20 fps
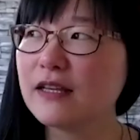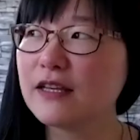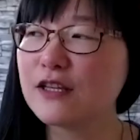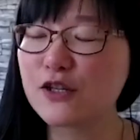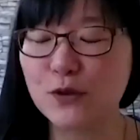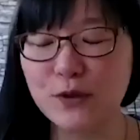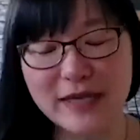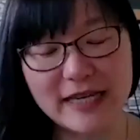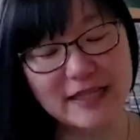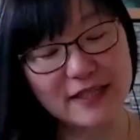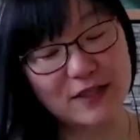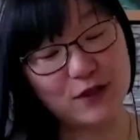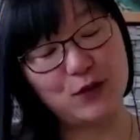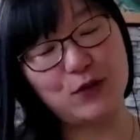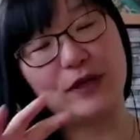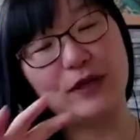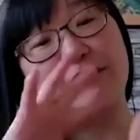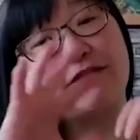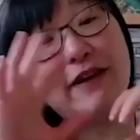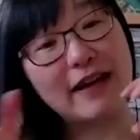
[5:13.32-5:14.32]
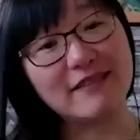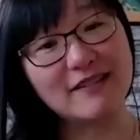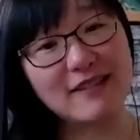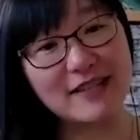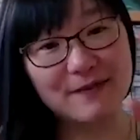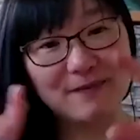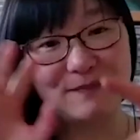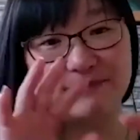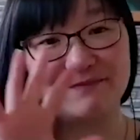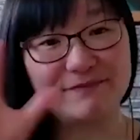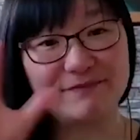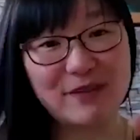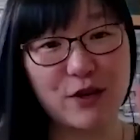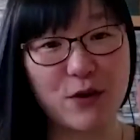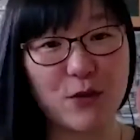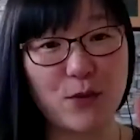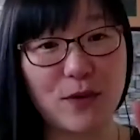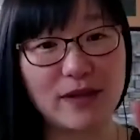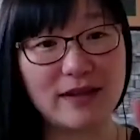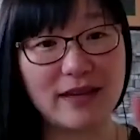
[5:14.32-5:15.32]
so these two events, So
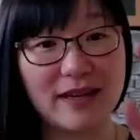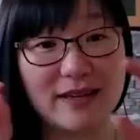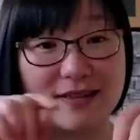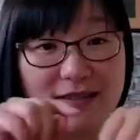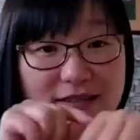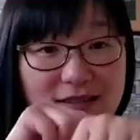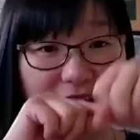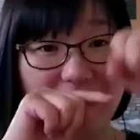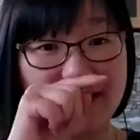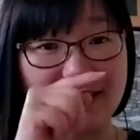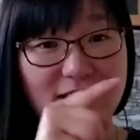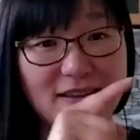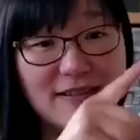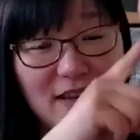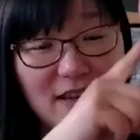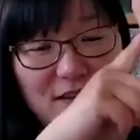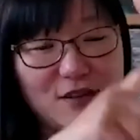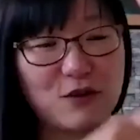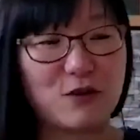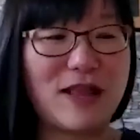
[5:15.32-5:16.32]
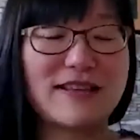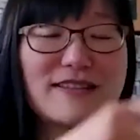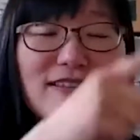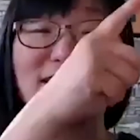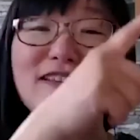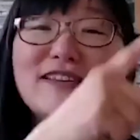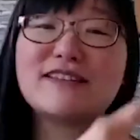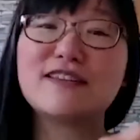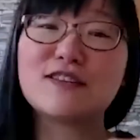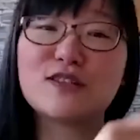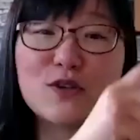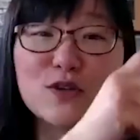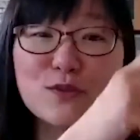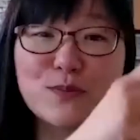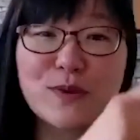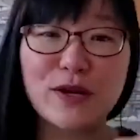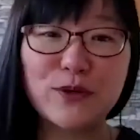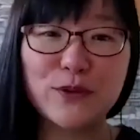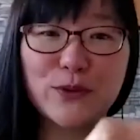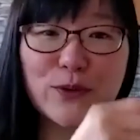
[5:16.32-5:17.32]
one is, as I said, so let's say this is the
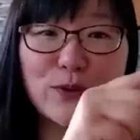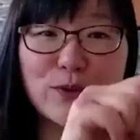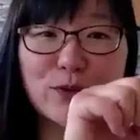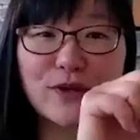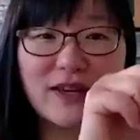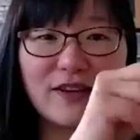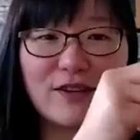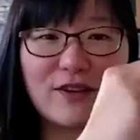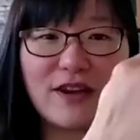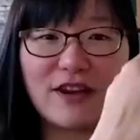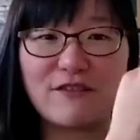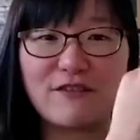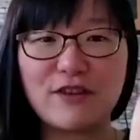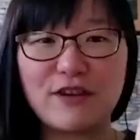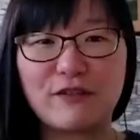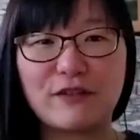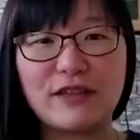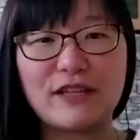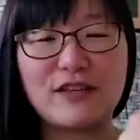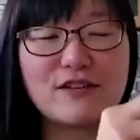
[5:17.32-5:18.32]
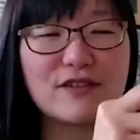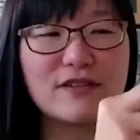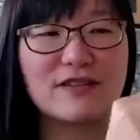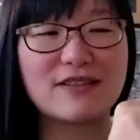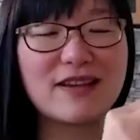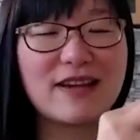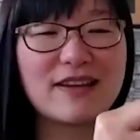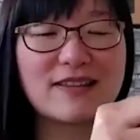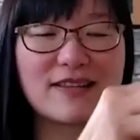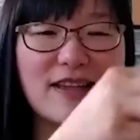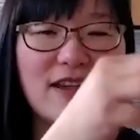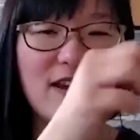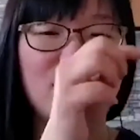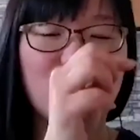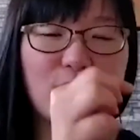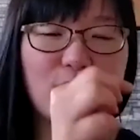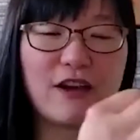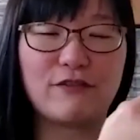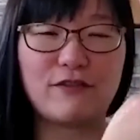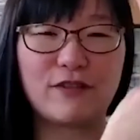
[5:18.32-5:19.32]
spinal cord. Yeah, you have the lesion sites there, you
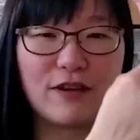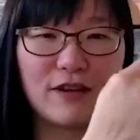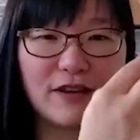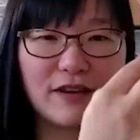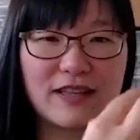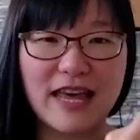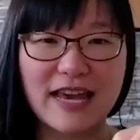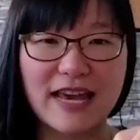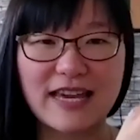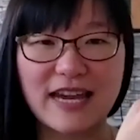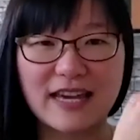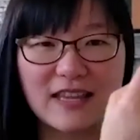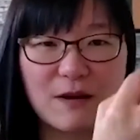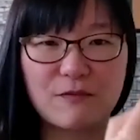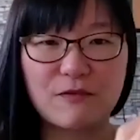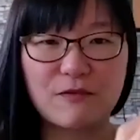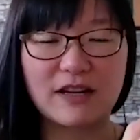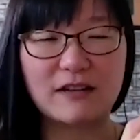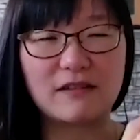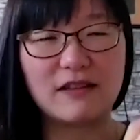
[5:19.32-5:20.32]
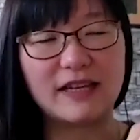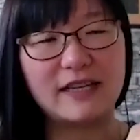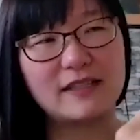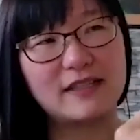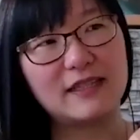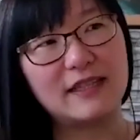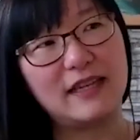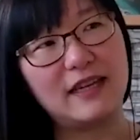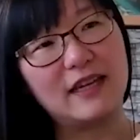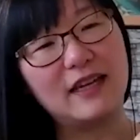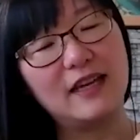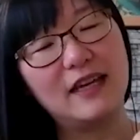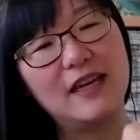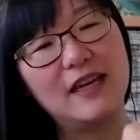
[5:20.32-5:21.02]
have the glycan upregulated here.